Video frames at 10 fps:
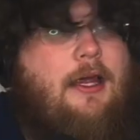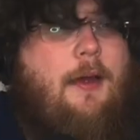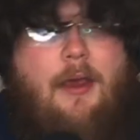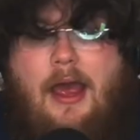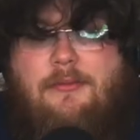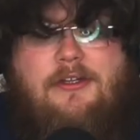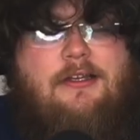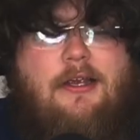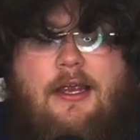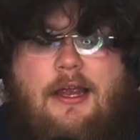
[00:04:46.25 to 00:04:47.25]
I mean,
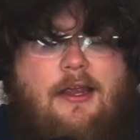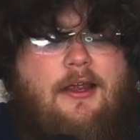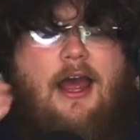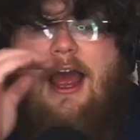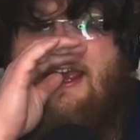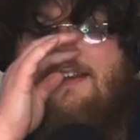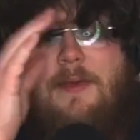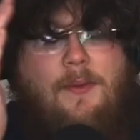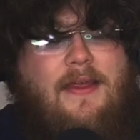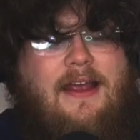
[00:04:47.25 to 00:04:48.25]
I guess
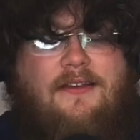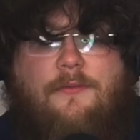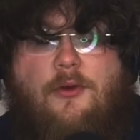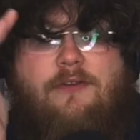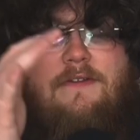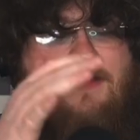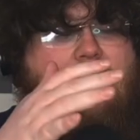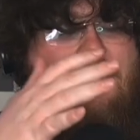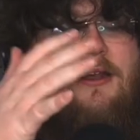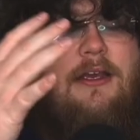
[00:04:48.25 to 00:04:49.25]
maybe that's supposed
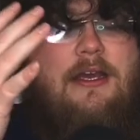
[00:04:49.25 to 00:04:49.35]
to